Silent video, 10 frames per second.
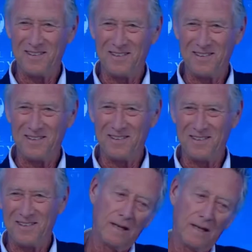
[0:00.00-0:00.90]
And I think
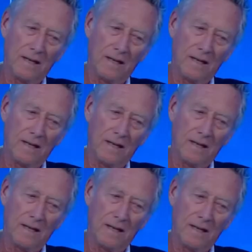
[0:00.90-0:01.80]
that in thinking
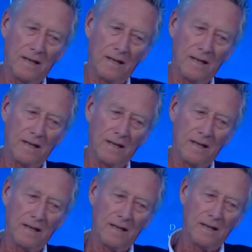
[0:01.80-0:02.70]
about what could happen
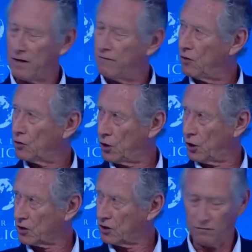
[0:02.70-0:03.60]
if we have adverse
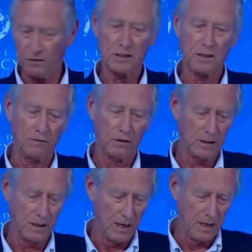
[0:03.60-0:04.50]
shocks and things like this,
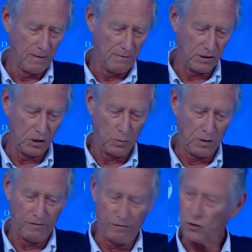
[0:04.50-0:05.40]
this is
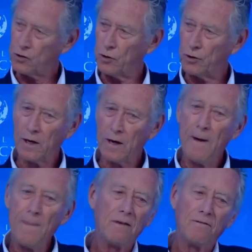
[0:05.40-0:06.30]
really first order.
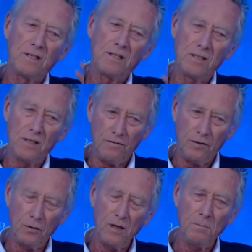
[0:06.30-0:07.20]
This is not the
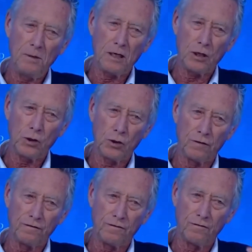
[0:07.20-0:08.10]
only implication
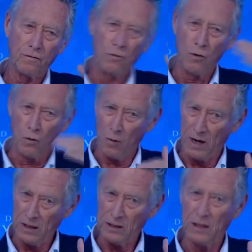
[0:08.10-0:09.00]
of low
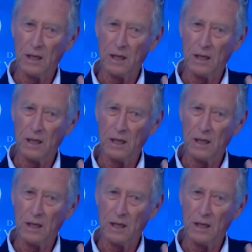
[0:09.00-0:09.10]
rates.